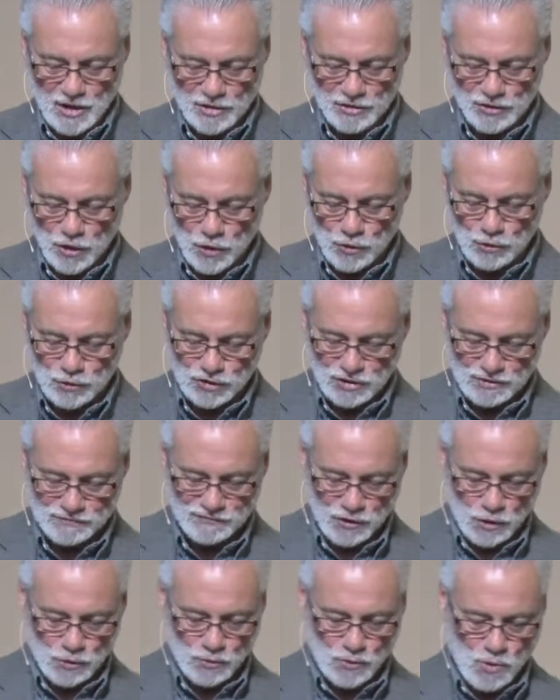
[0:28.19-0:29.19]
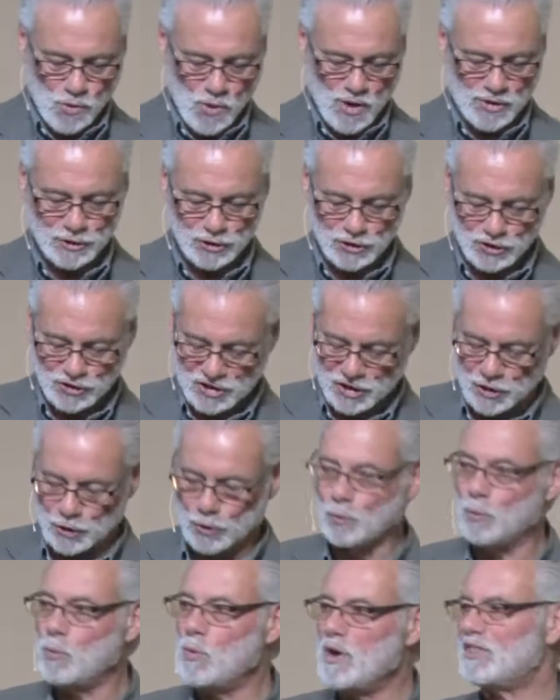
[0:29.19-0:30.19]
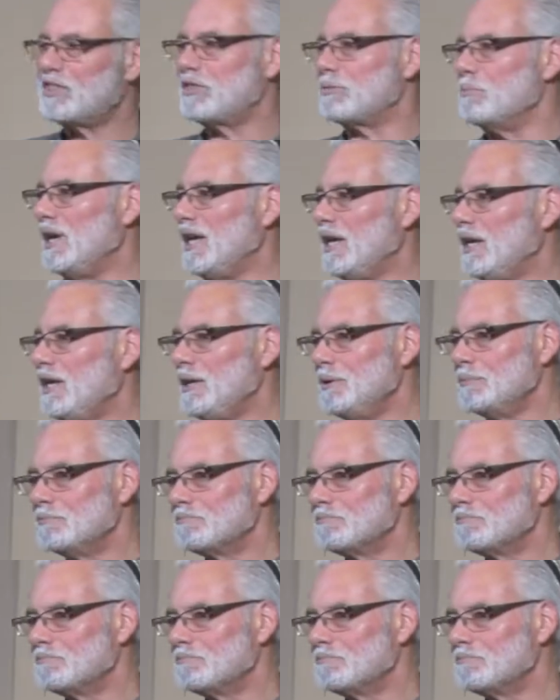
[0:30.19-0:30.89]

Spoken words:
Those of you who are still with me,